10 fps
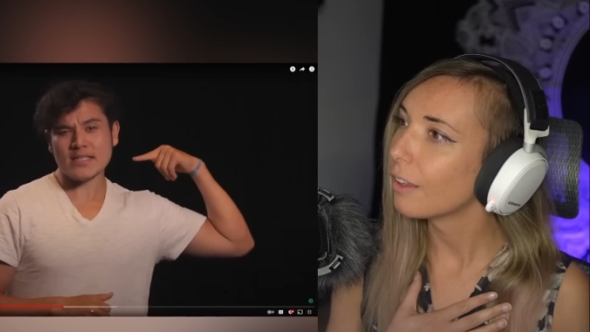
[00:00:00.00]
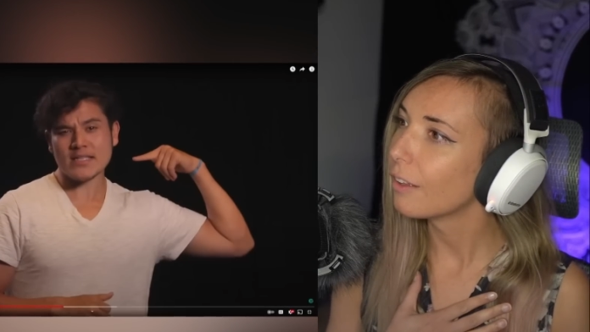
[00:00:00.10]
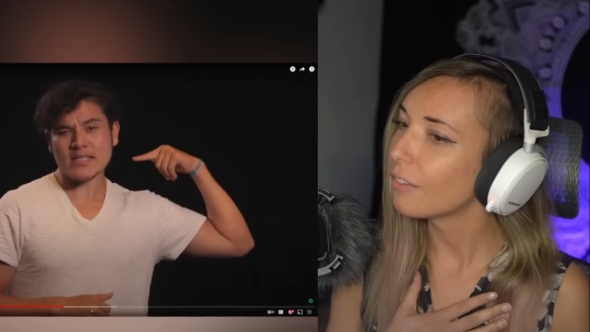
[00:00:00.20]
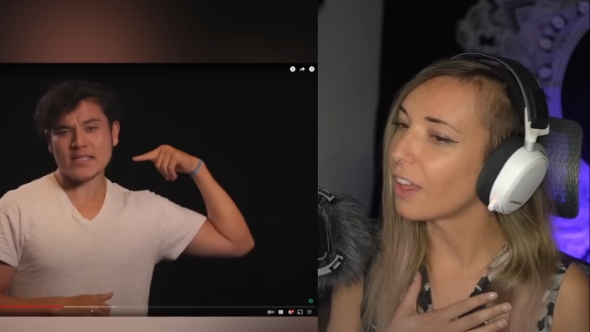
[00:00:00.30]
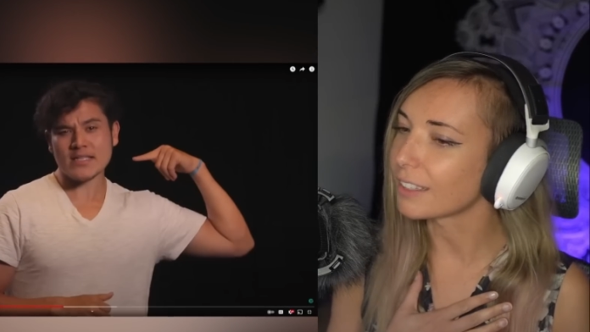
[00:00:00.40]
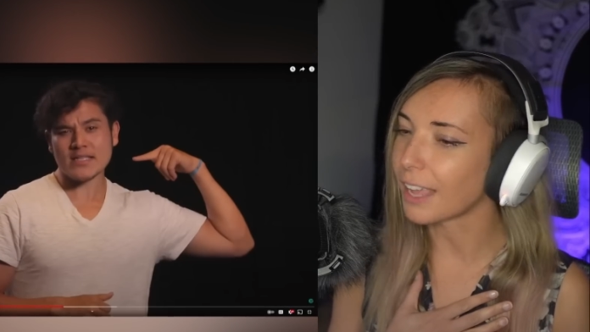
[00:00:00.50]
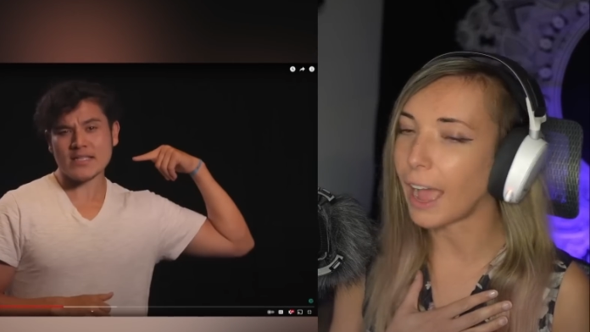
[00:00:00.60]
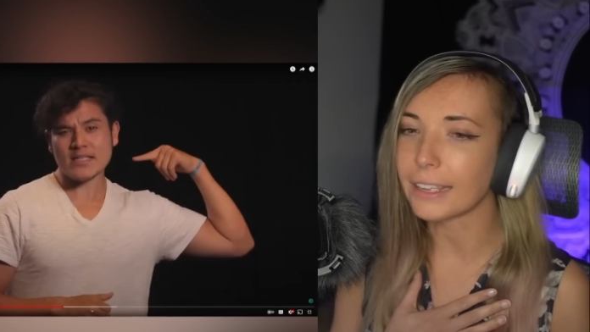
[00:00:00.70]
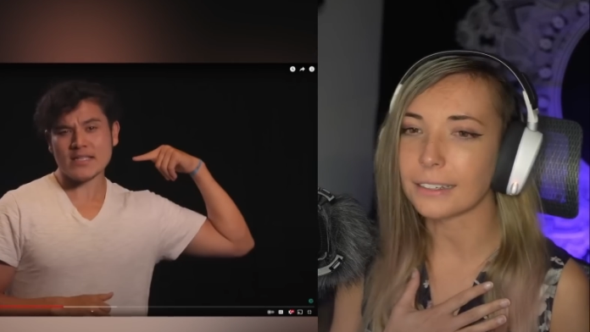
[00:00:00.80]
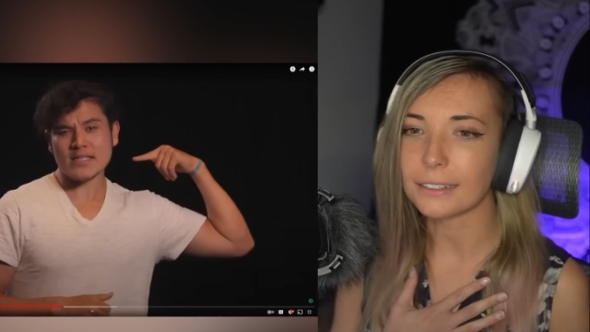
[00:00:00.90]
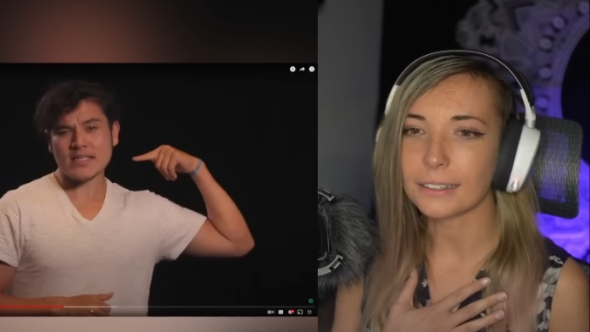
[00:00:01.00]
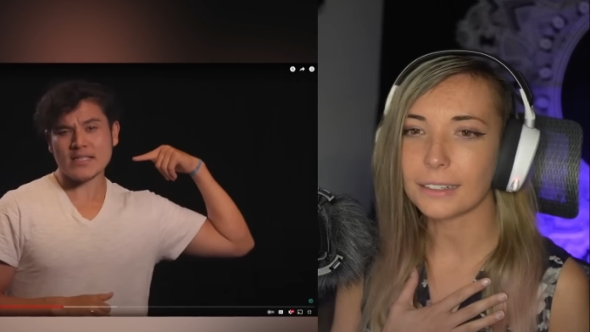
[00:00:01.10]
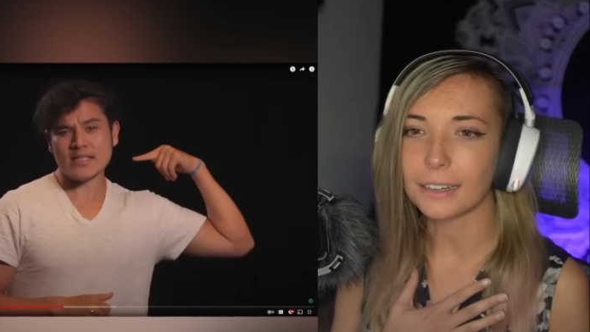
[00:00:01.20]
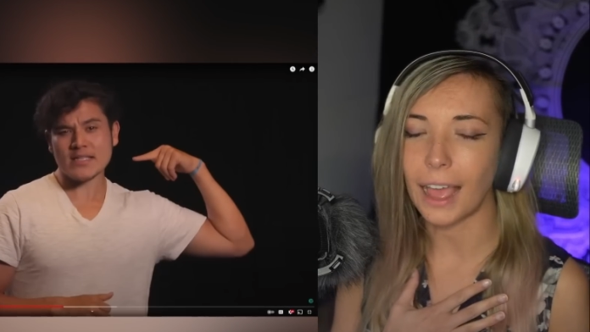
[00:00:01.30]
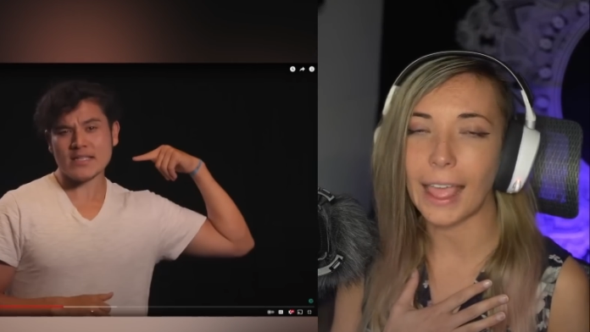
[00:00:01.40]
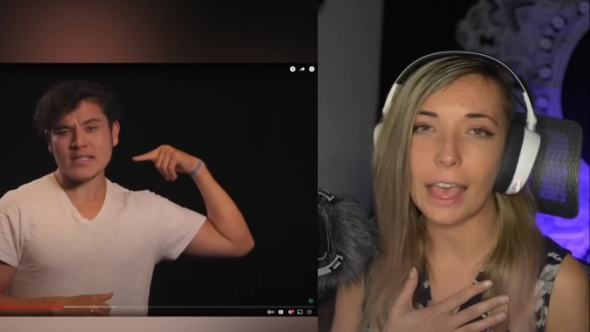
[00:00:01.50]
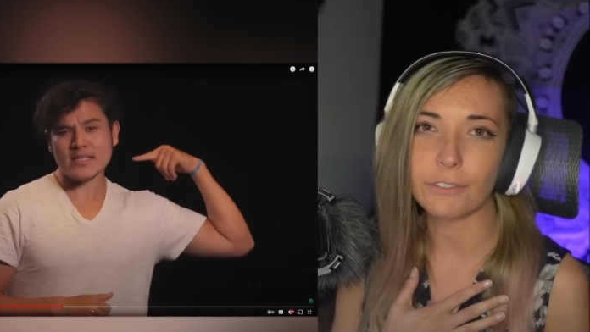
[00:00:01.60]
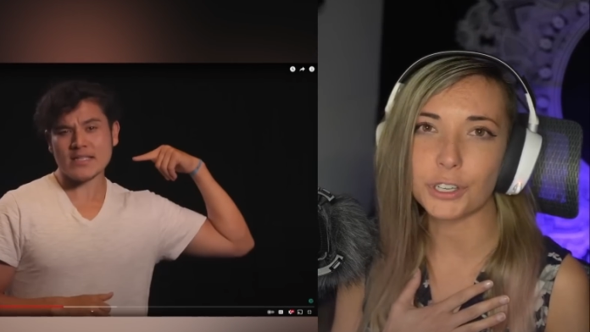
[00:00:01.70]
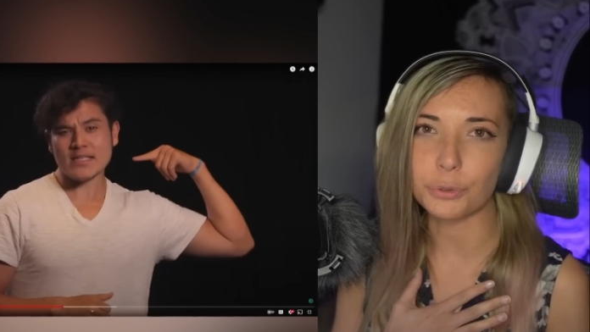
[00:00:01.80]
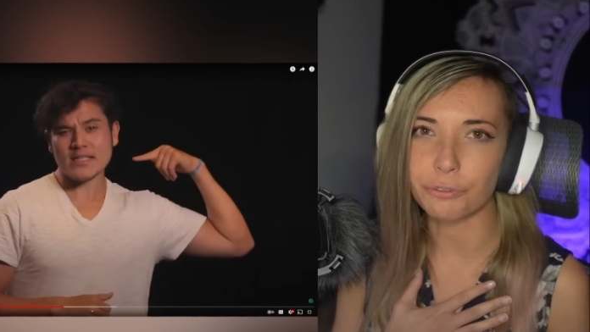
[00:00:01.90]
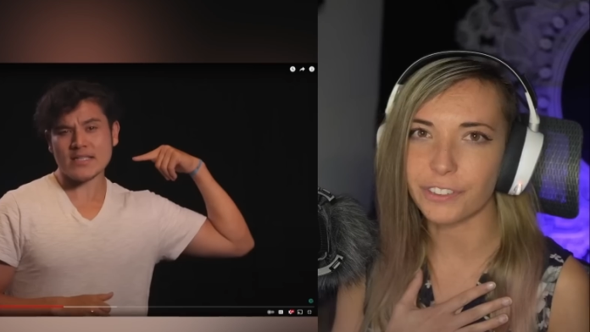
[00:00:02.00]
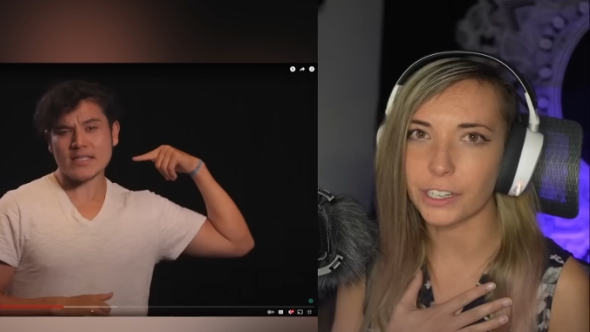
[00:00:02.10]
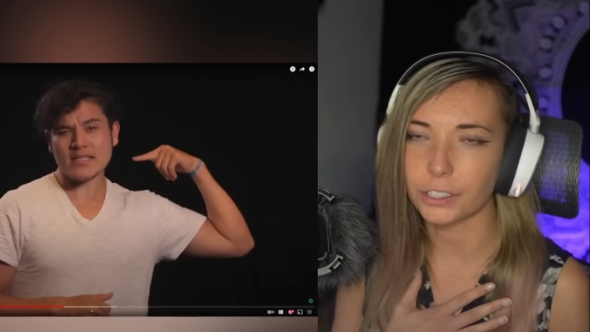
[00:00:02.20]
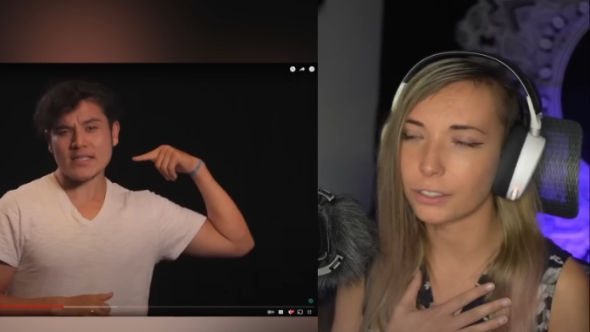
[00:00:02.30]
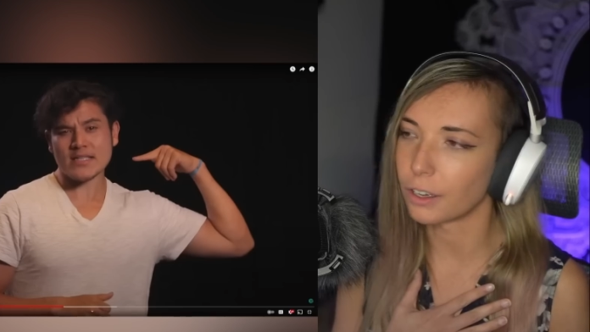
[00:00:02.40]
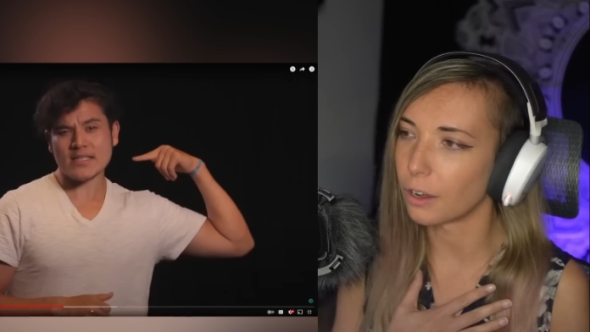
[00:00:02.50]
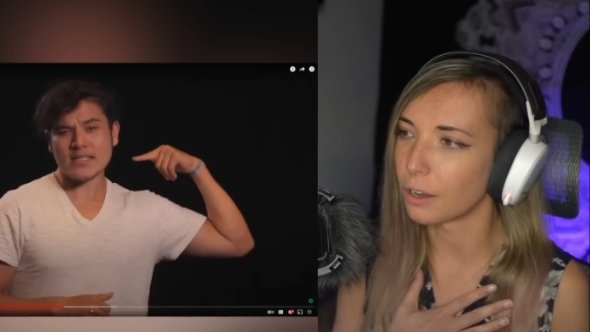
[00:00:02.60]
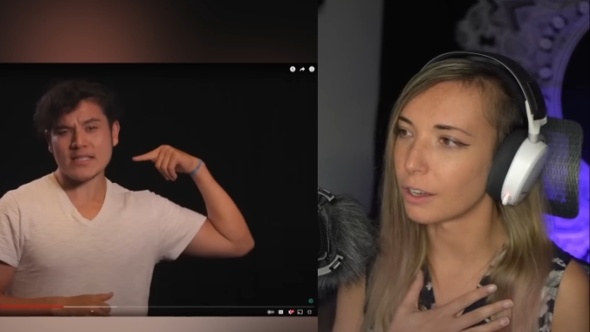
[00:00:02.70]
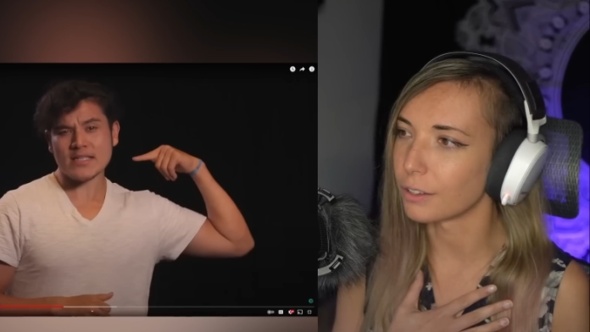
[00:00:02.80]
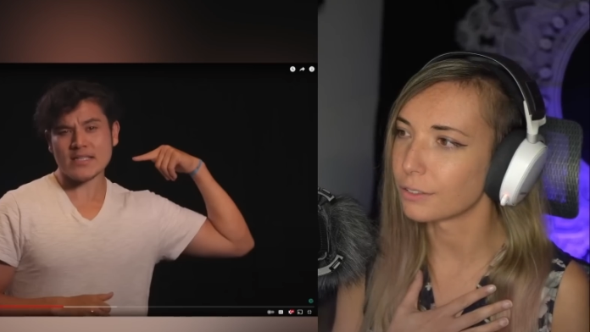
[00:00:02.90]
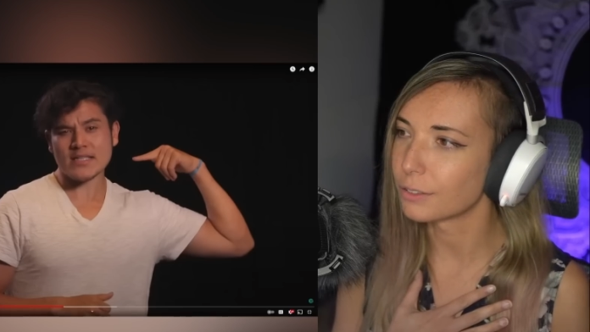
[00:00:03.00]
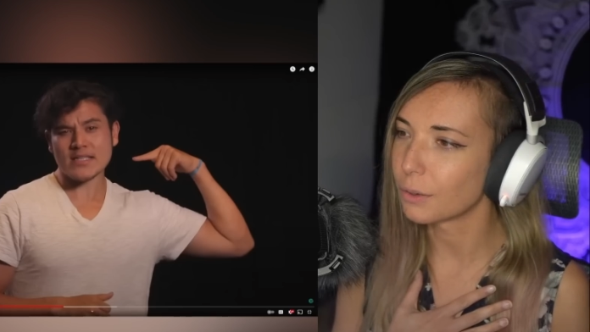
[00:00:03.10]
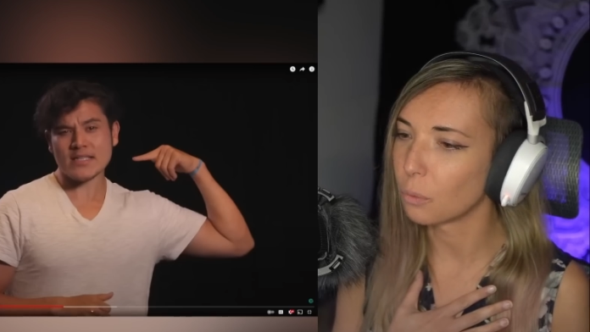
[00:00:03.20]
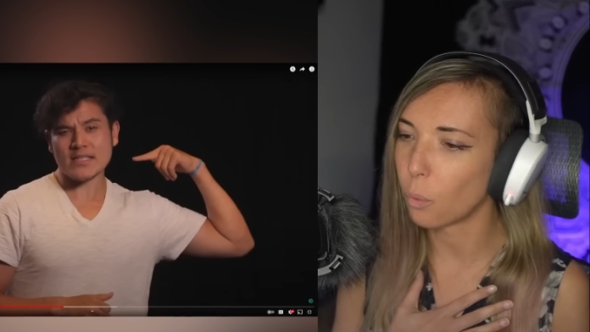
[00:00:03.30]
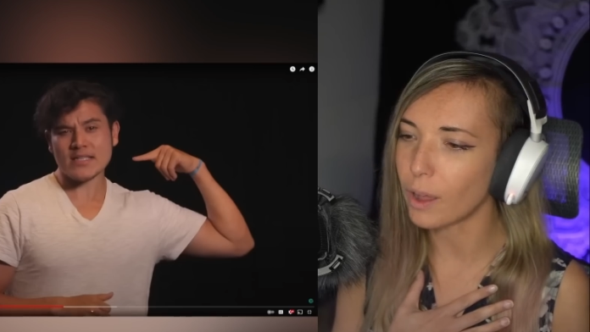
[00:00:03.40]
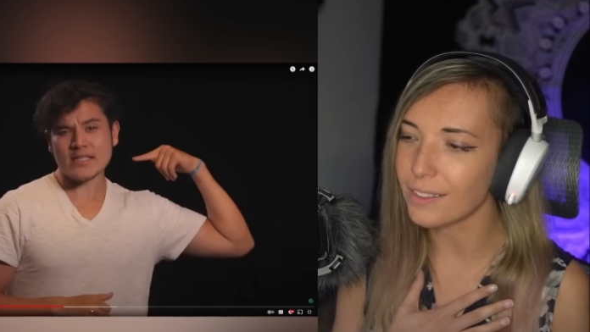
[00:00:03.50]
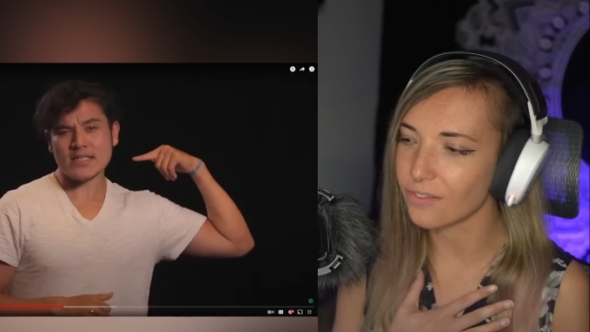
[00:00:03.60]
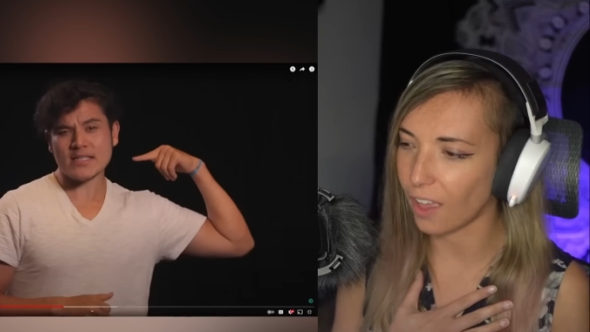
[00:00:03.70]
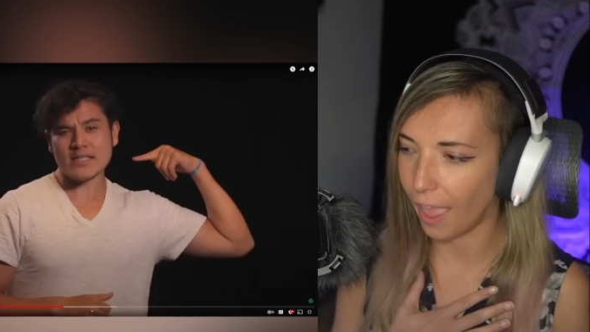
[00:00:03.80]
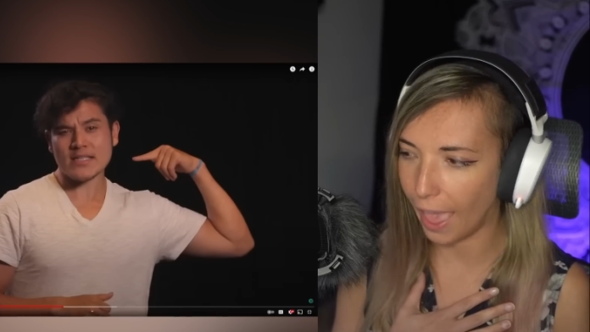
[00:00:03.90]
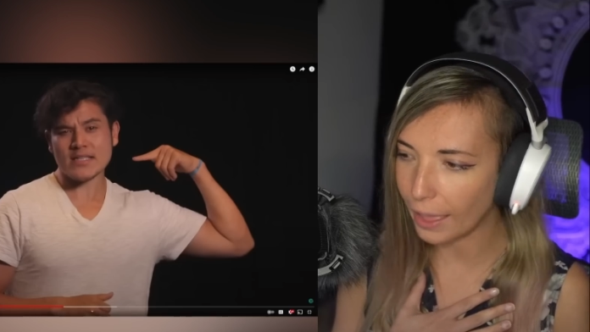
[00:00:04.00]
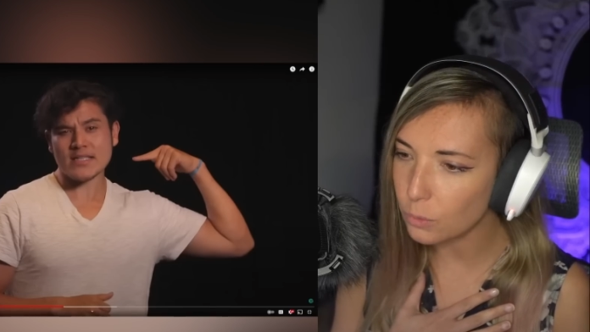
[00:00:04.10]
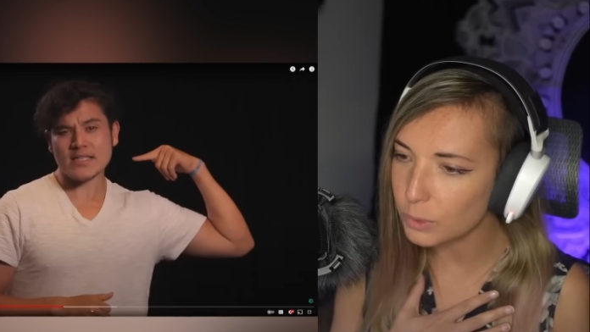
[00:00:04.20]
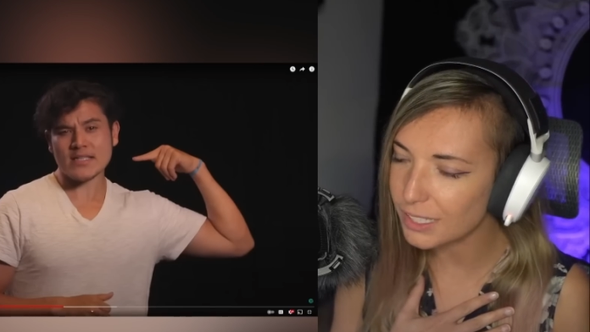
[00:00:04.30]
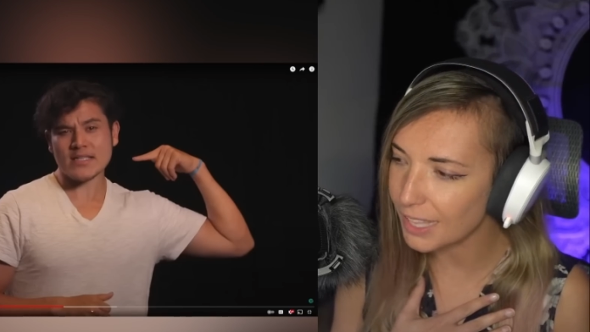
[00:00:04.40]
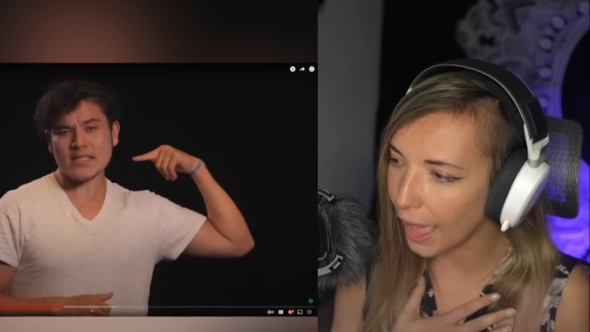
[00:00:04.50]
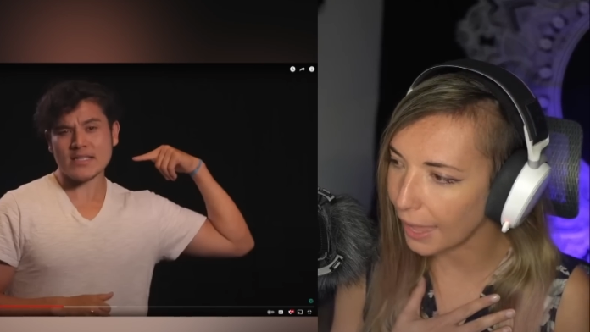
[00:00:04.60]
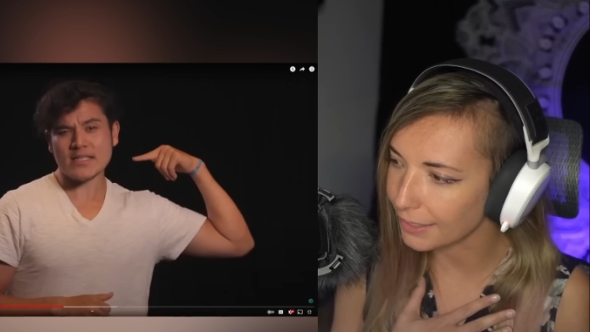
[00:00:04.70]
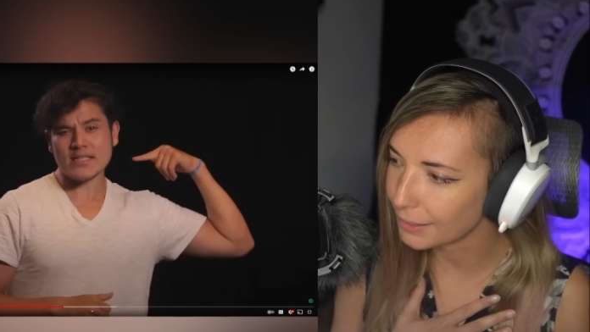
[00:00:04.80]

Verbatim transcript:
Speaker 1: That's... I... I have a new fear. Uh, what in the heck was that?